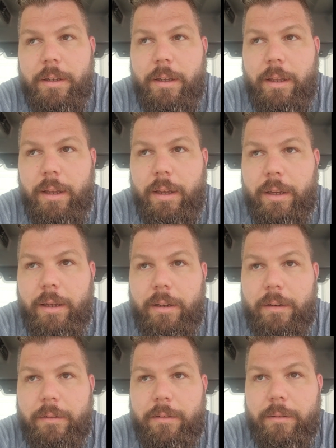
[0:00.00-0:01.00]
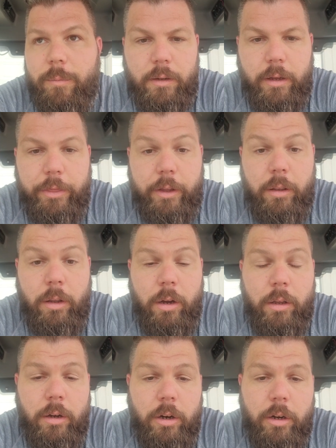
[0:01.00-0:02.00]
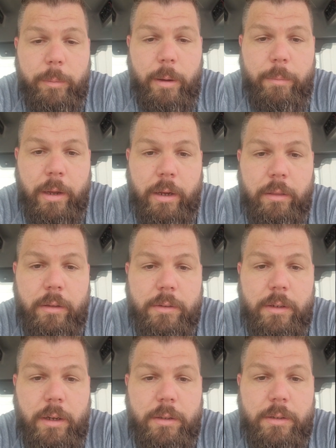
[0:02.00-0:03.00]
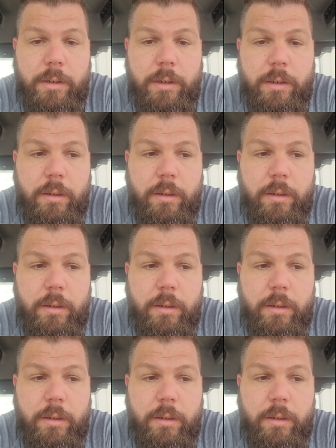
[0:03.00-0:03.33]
and I thought long and hard about making this content